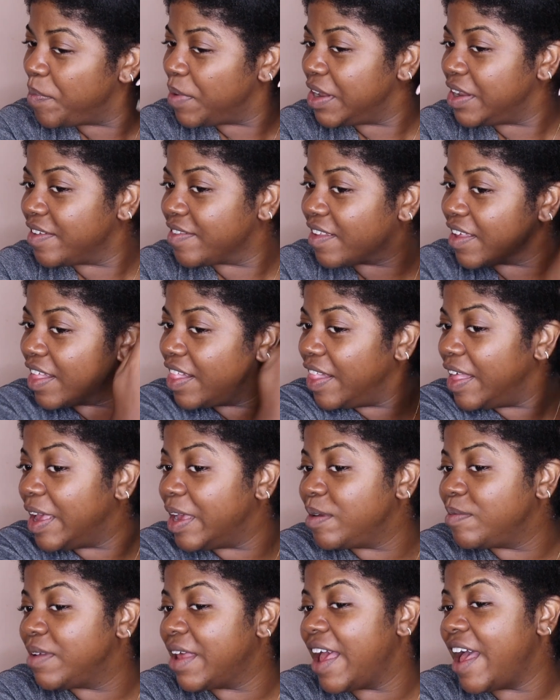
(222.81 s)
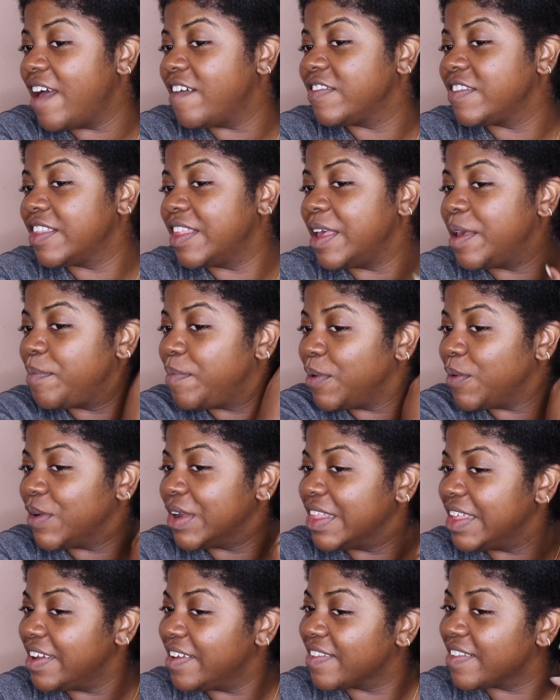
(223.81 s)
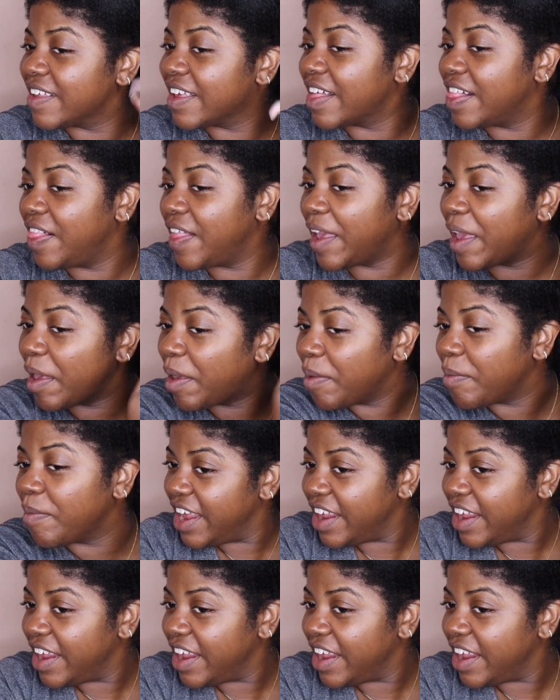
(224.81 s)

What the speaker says: It doesn't claim to have slip. It really doesn't claim